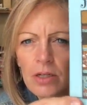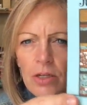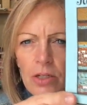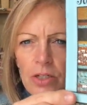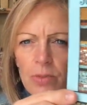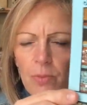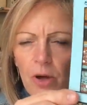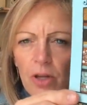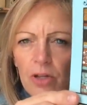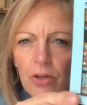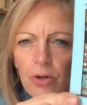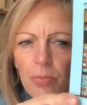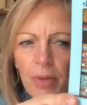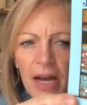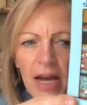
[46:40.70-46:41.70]
small
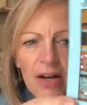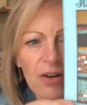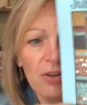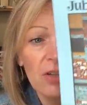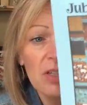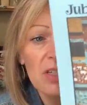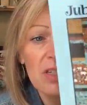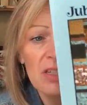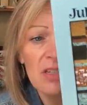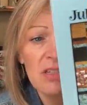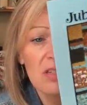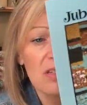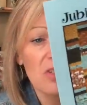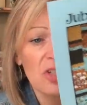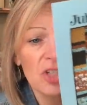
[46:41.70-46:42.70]
little pattern. This
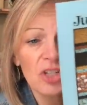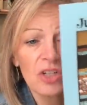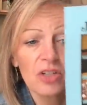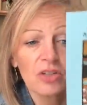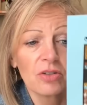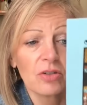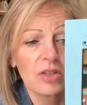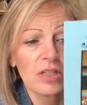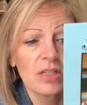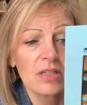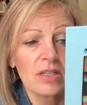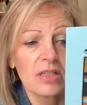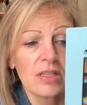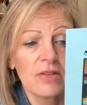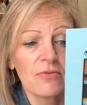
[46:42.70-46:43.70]
is, you know, this
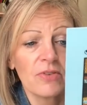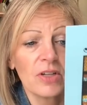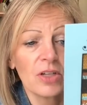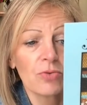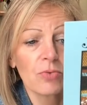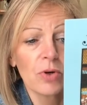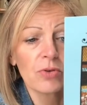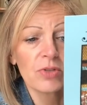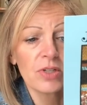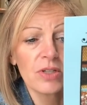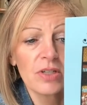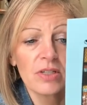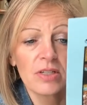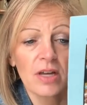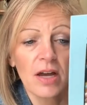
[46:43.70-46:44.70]
is the Villa Rosa
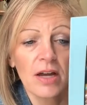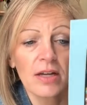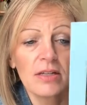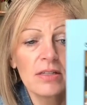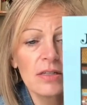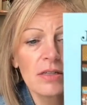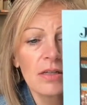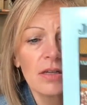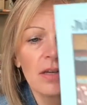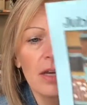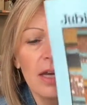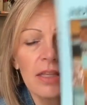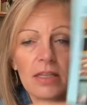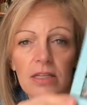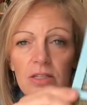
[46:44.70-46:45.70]
Designs
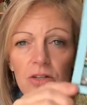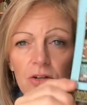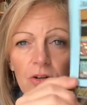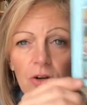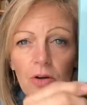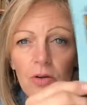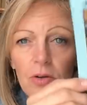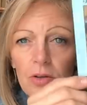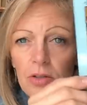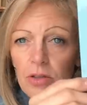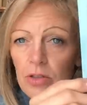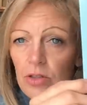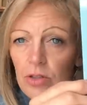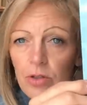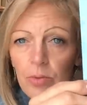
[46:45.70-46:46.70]
and these are
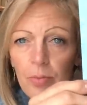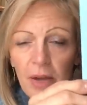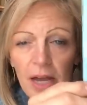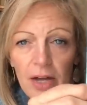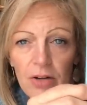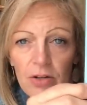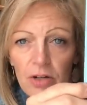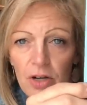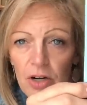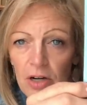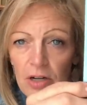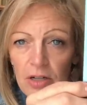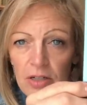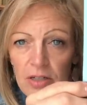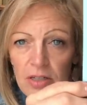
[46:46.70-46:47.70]
little pattern
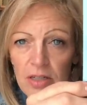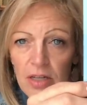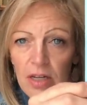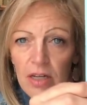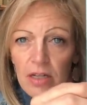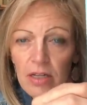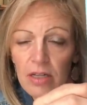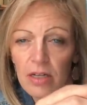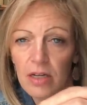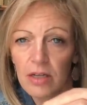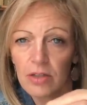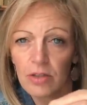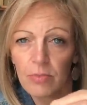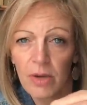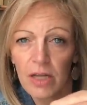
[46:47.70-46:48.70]
cards that uh,
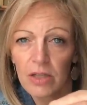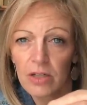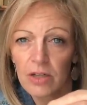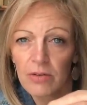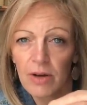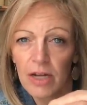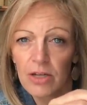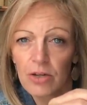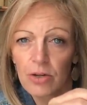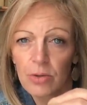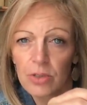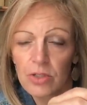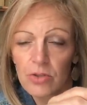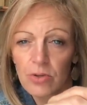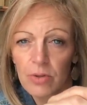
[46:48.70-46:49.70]
you might look around. Your
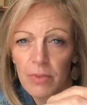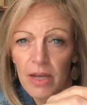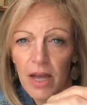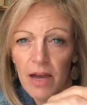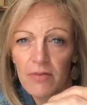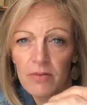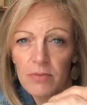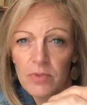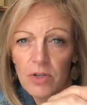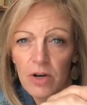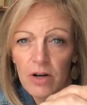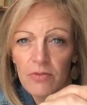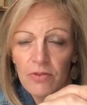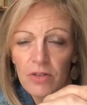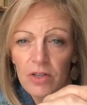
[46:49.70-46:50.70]
quilt store may have them.
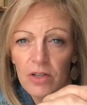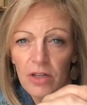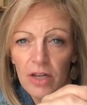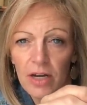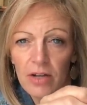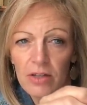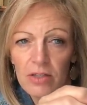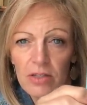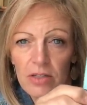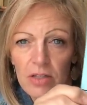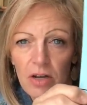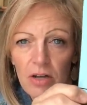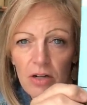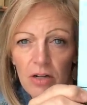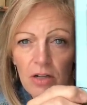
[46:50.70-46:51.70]
Sorry for the glare. This is
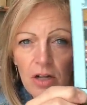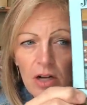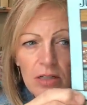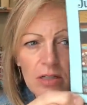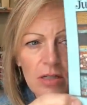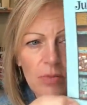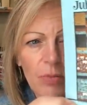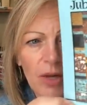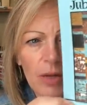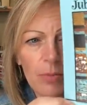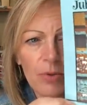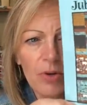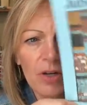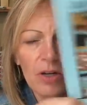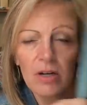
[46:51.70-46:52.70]
on a glossy
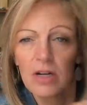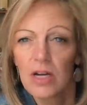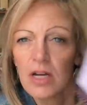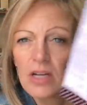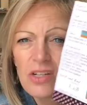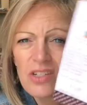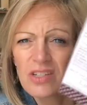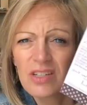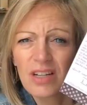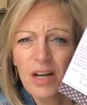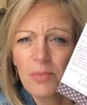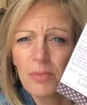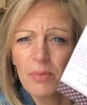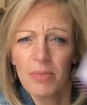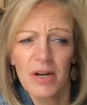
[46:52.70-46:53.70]
paper here. Just a
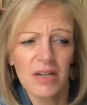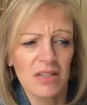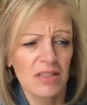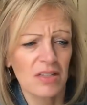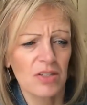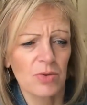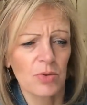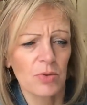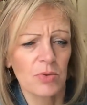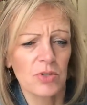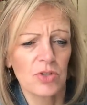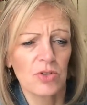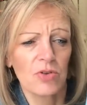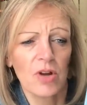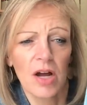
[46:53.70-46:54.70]
couple bucks. This one was
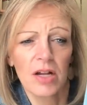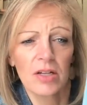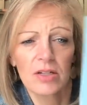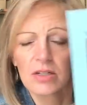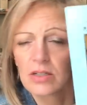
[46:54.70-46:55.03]
$2. All